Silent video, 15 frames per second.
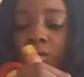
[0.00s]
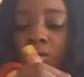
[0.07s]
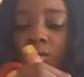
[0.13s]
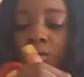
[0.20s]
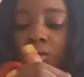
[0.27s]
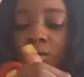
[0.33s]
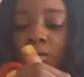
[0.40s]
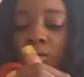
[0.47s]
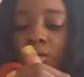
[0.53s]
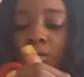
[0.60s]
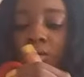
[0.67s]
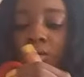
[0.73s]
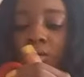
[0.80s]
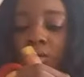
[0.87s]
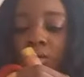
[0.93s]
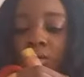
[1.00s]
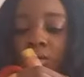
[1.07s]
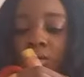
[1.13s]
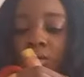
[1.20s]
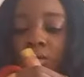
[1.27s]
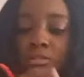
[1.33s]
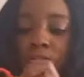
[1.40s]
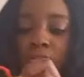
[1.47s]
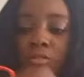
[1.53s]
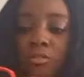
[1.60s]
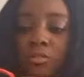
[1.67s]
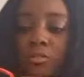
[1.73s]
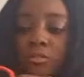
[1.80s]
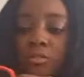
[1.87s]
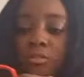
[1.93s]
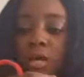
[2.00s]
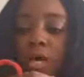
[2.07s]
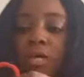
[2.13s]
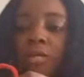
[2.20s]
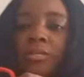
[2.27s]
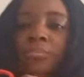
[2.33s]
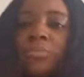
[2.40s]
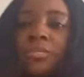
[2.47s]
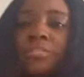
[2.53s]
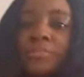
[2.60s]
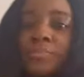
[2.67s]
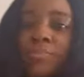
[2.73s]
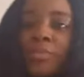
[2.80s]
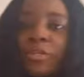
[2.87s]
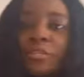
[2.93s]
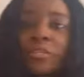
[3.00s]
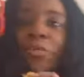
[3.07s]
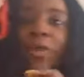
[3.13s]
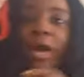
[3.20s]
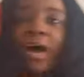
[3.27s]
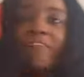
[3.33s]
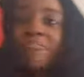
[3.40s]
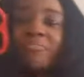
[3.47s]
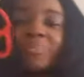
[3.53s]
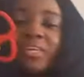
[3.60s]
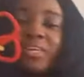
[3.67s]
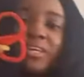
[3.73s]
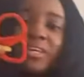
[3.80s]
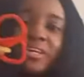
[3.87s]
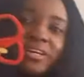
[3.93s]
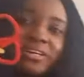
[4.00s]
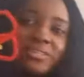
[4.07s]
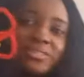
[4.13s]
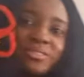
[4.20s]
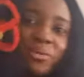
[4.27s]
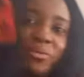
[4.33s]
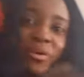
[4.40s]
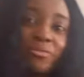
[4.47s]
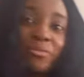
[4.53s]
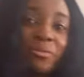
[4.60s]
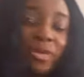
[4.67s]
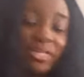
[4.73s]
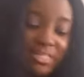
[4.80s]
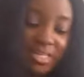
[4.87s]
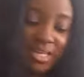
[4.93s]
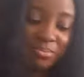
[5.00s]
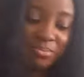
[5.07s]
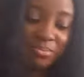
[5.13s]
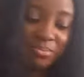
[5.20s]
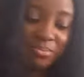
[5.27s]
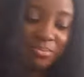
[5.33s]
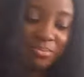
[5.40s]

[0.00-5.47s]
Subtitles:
Network keeps hanging a bit. So we have B here. So we have created.